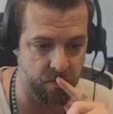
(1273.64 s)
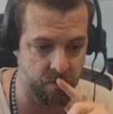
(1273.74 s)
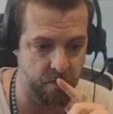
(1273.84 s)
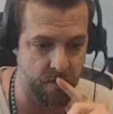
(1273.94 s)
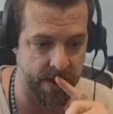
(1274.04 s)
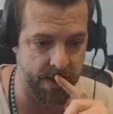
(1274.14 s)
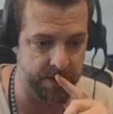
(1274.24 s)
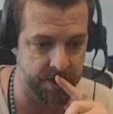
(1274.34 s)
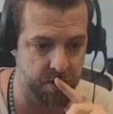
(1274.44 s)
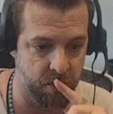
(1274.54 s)
Man,
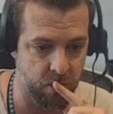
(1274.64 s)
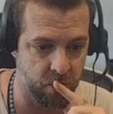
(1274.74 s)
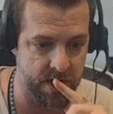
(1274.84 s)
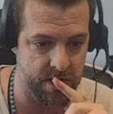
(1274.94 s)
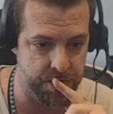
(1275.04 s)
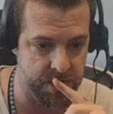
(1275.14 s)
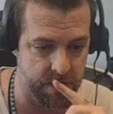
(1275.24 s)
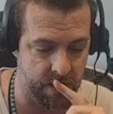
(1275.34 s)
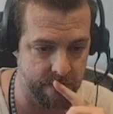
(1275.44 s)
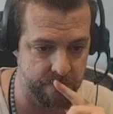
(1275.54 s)
that's crazy.
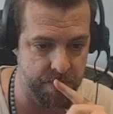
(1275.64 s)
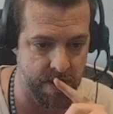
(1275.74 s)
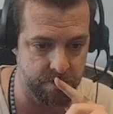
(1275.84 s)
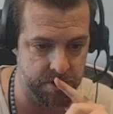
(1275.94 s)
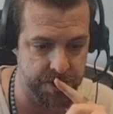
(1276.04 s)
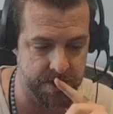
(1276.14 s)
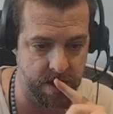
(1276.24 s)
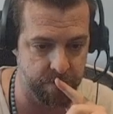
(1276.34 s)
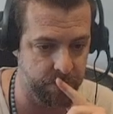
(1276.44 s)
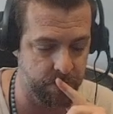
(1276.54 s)
I've never seen
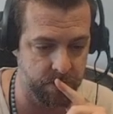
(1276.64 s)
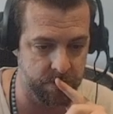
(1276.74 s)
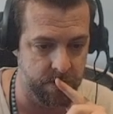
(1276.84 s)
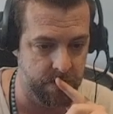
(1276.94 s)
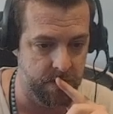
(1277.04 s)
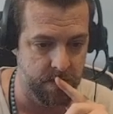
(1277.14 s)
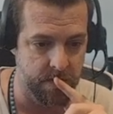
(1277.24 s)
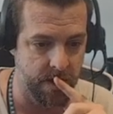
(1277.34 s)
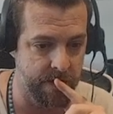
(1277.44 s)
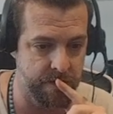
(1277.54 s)
that before.
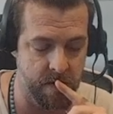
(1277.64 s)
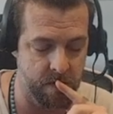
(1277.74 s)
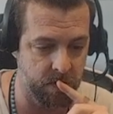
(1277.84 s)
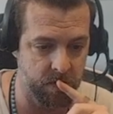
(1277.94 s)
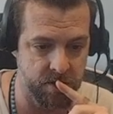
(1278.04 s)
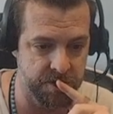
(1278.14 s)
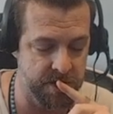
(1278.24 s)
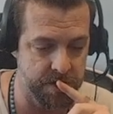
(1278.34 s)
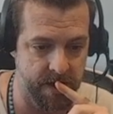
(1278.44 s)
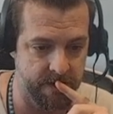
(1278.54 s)
I had no clue it
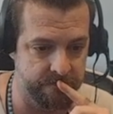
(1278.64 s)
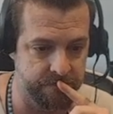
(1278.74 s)
did that.